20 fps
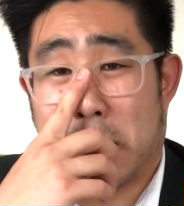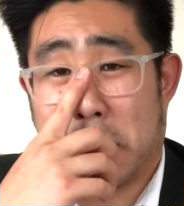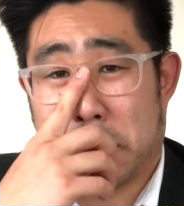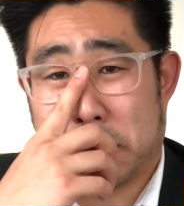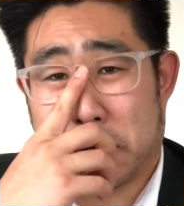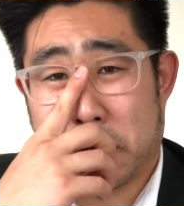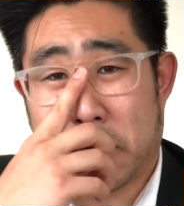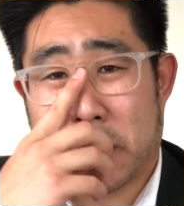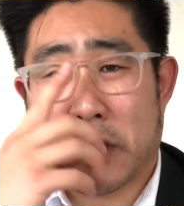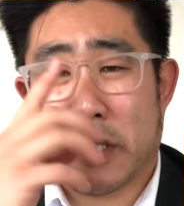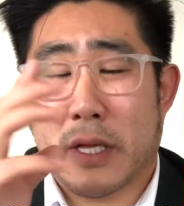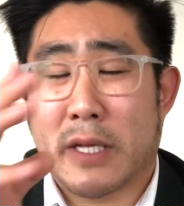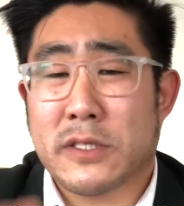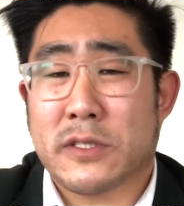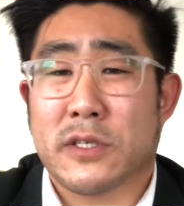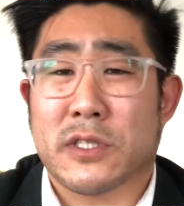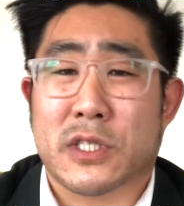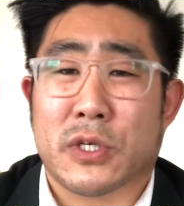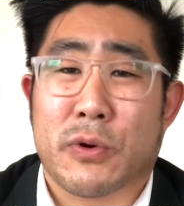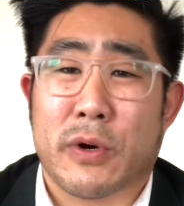So a cleanser
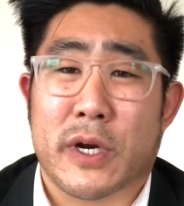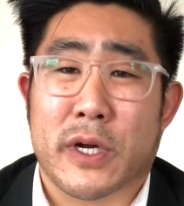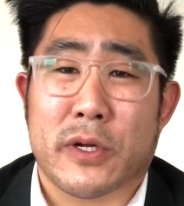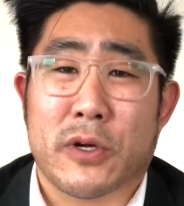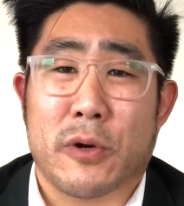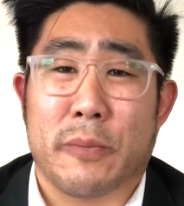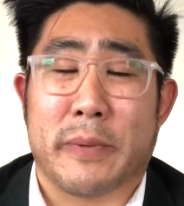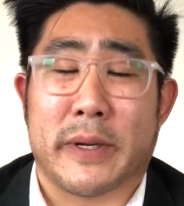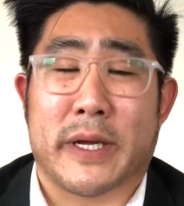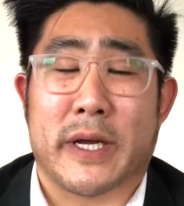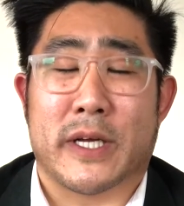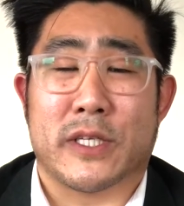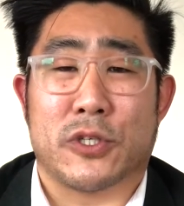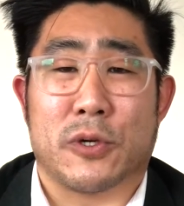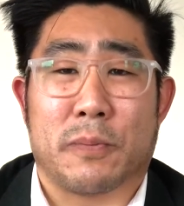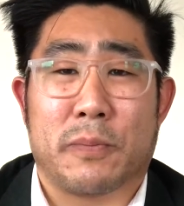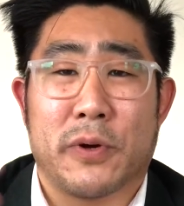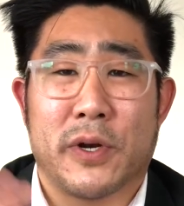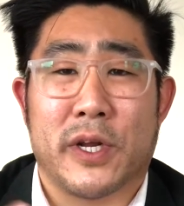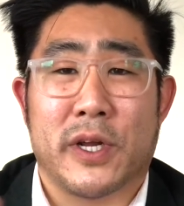is critical because you're
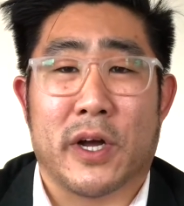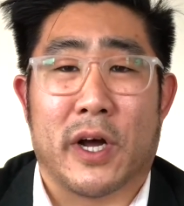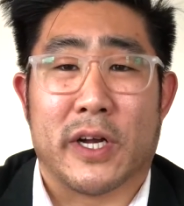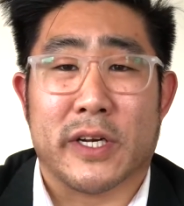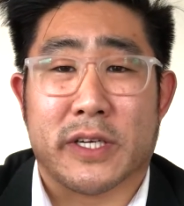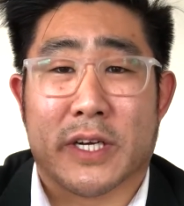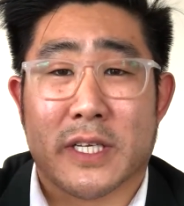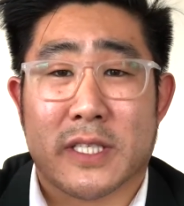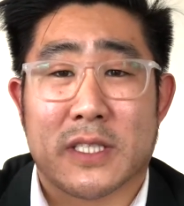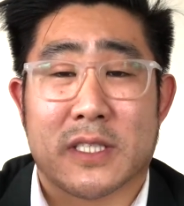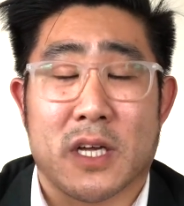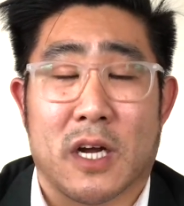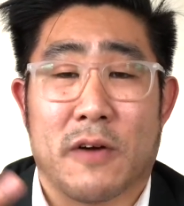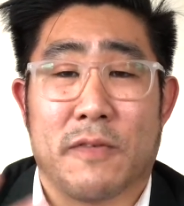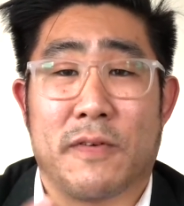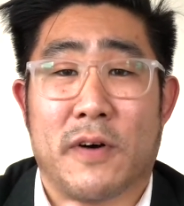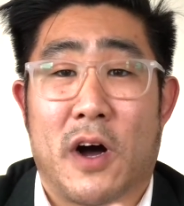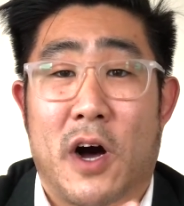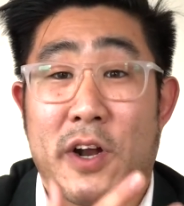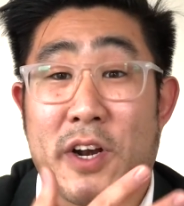putting on good
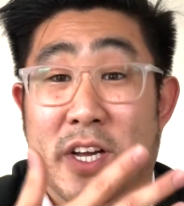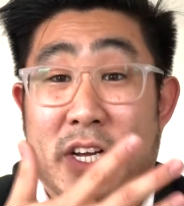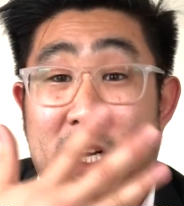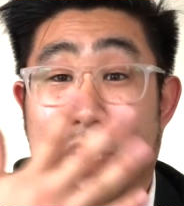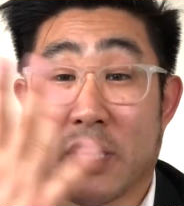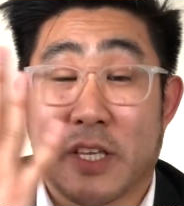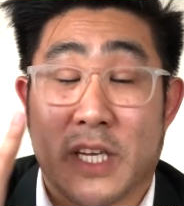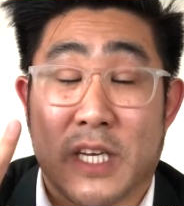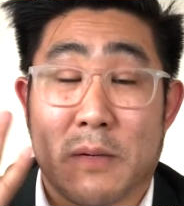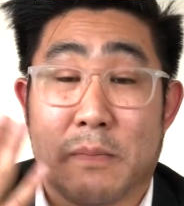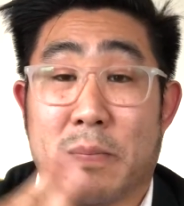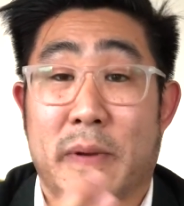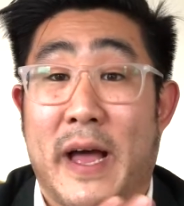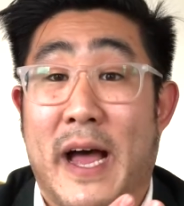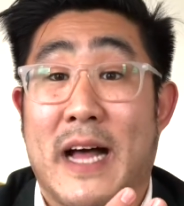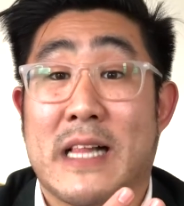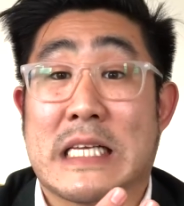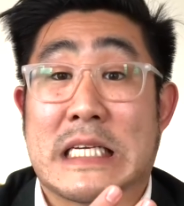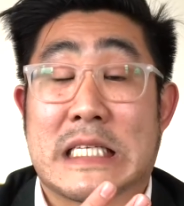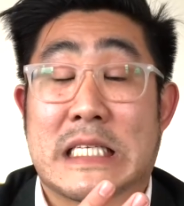stuff on a clean
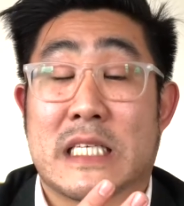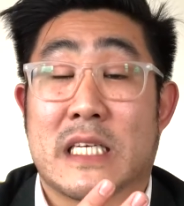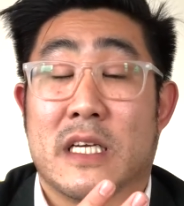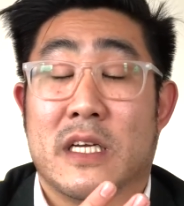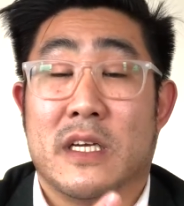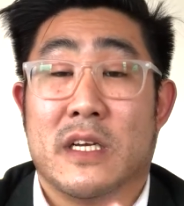palette.